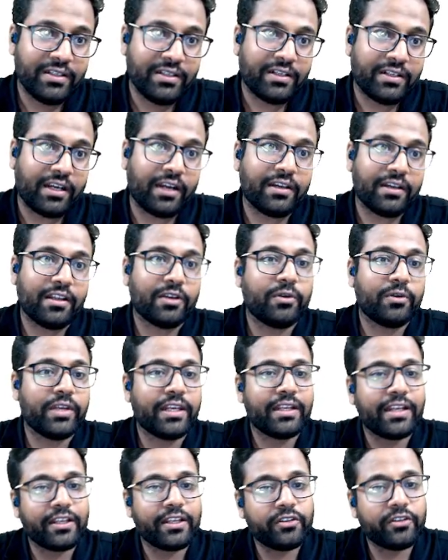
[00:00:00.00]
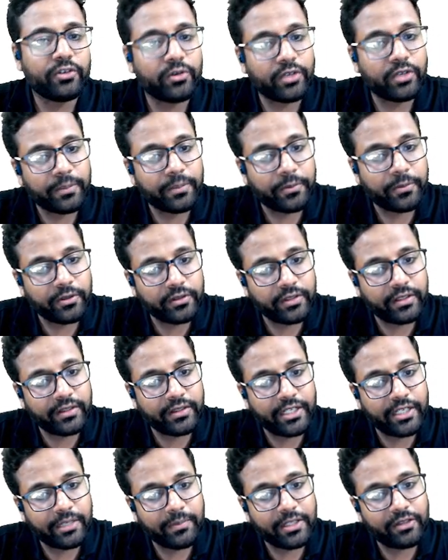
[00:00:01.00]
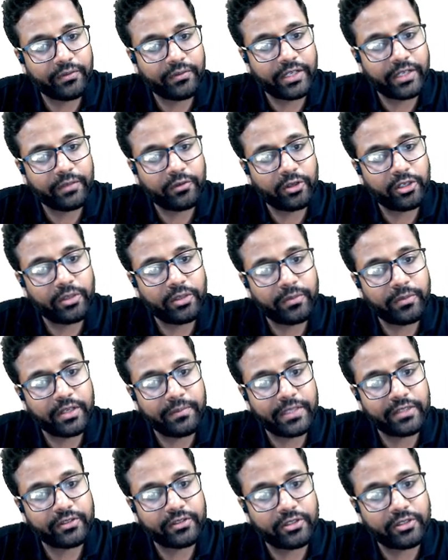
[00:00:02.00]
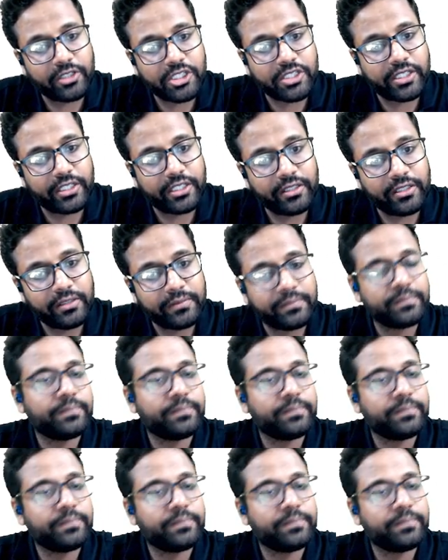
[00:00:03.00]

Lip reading: that means when volume remains constant,